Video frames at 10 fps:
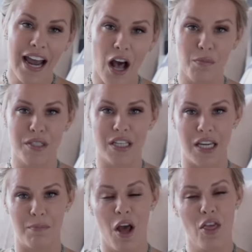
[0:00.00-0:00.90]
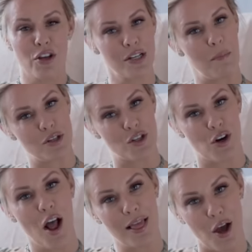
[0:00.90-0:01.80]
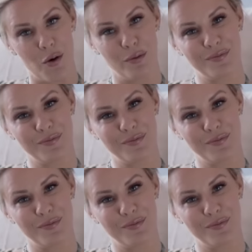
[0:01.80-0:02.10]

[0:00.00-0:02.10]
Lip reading: and helps keep their temperature low.